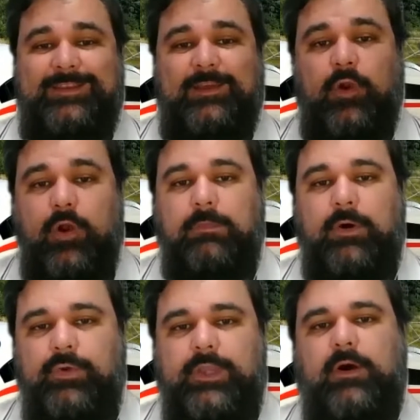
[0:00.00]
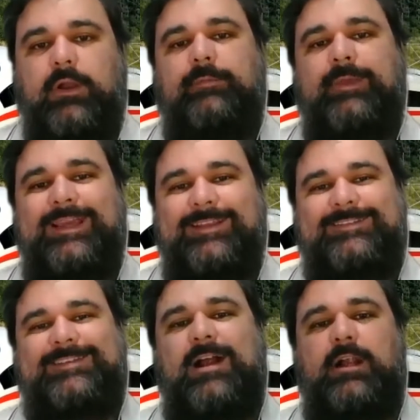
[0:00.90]
the global economy can
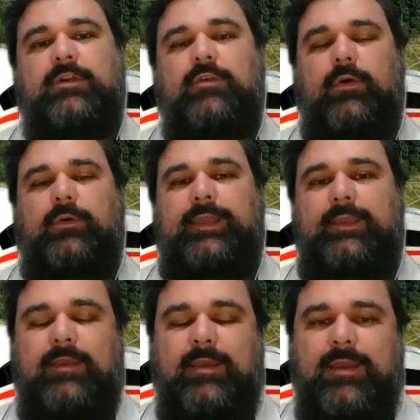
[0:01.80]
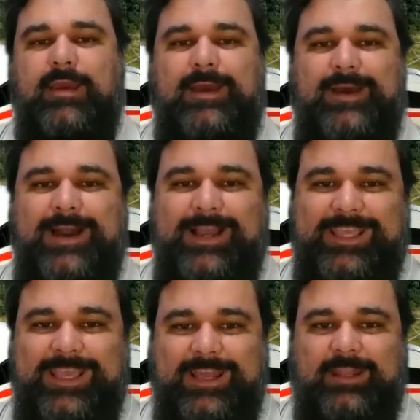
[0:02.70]
start growing
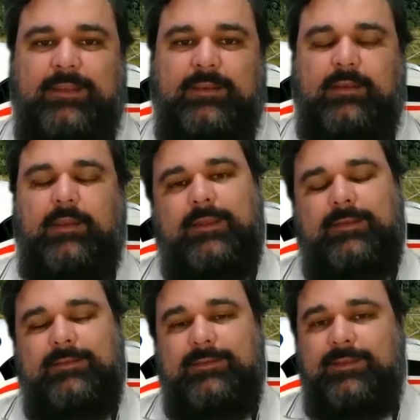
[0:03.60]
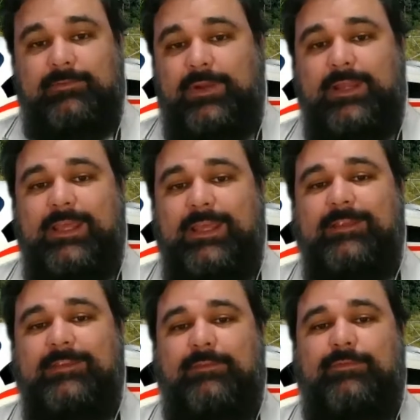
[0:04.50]
again. And it's really
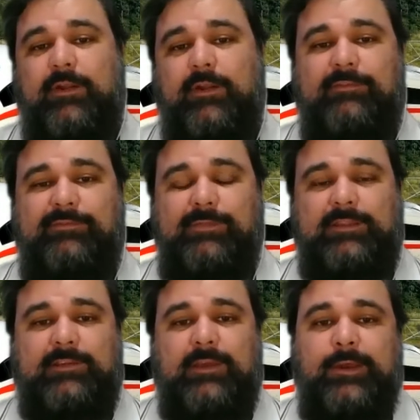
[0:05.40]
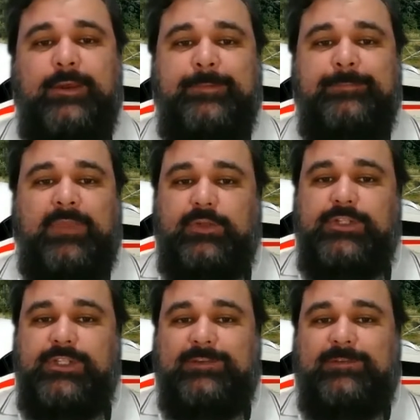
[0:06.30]
easy for governments to
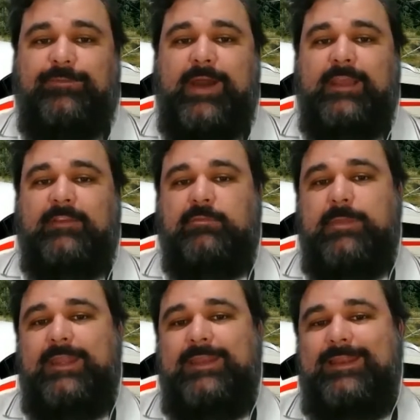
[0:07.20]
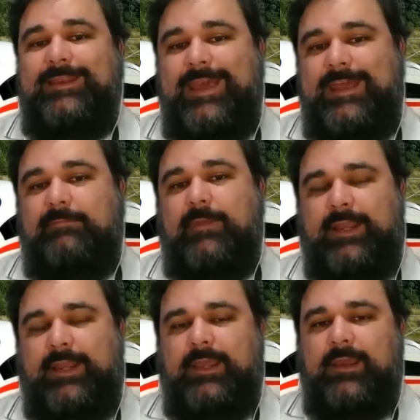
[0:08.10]
justify spending that
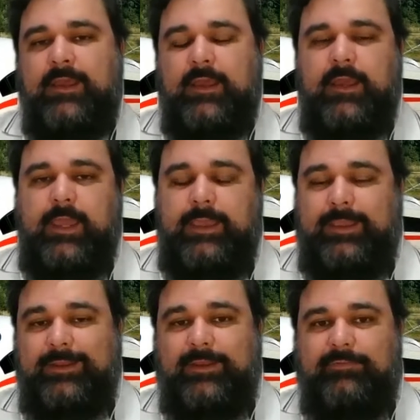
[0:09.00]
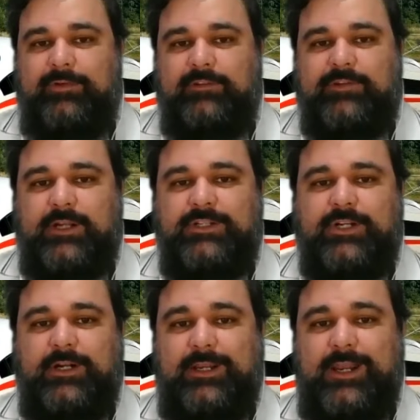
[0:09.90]
money in
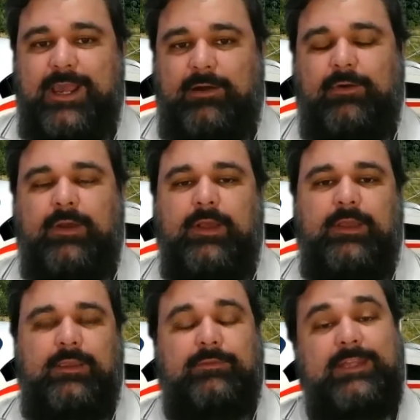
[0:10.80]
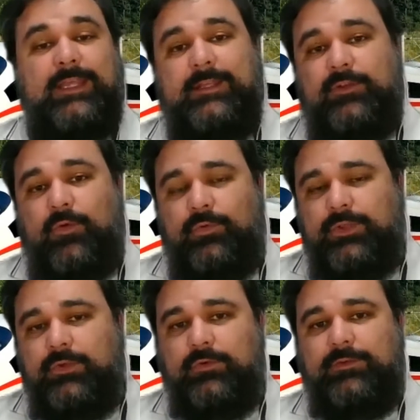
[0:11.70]
infrastructure now if they
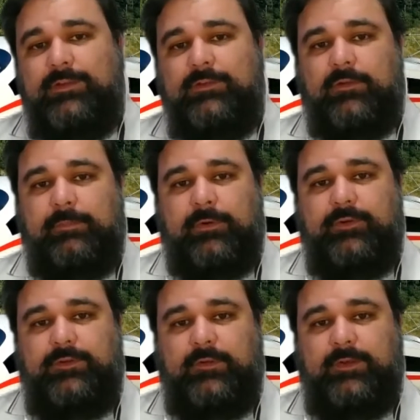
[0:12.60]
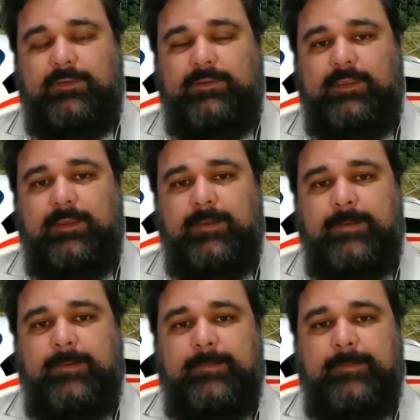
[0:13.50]
don't use this opportunity,